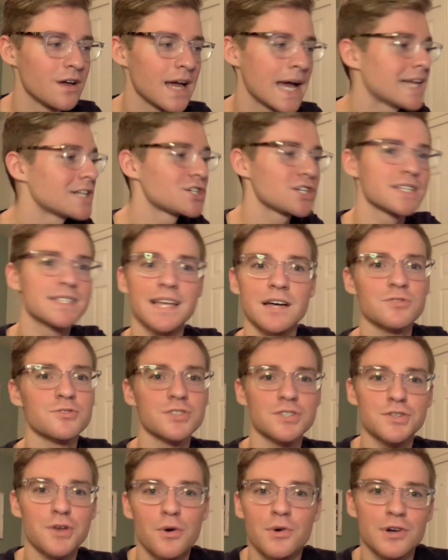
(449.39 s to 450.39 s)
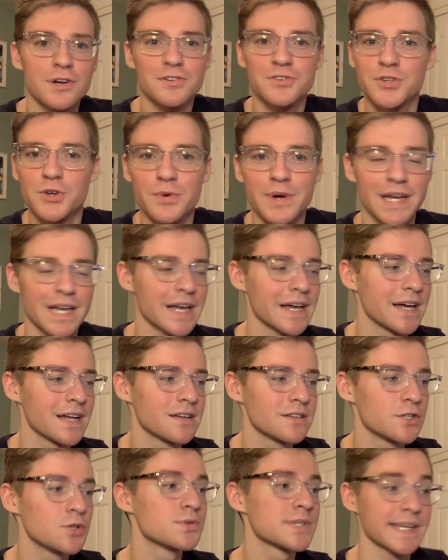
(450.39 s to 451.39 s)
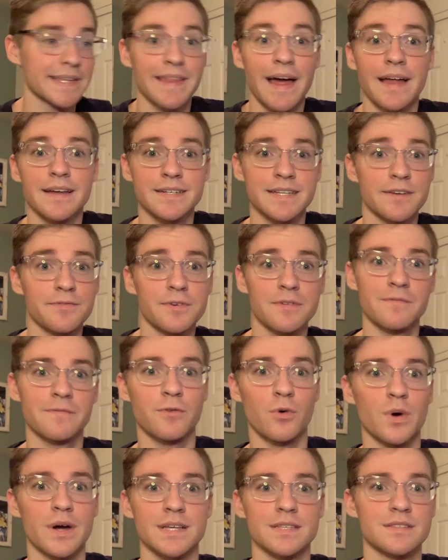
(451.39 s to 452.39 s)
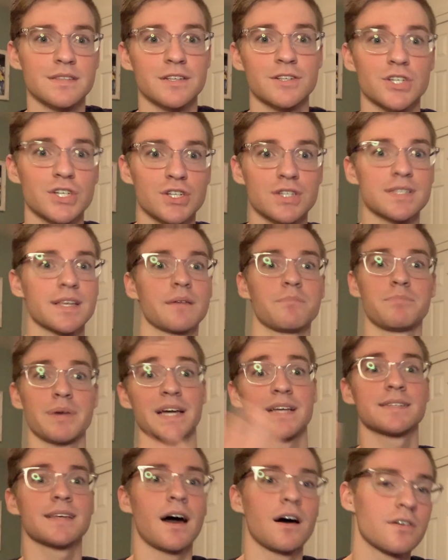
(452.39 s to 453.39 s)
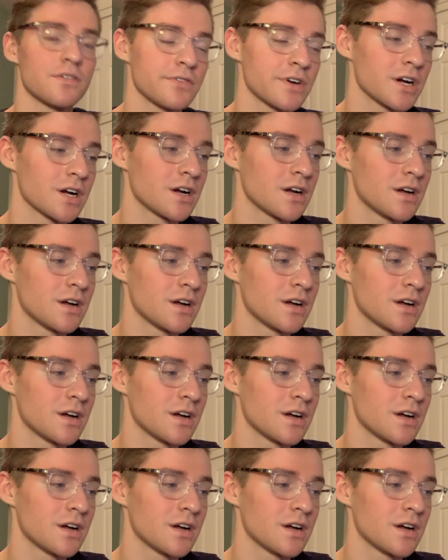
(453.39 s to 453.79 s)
and she sounds so good doing it, using that different voice that she just like picks out of her.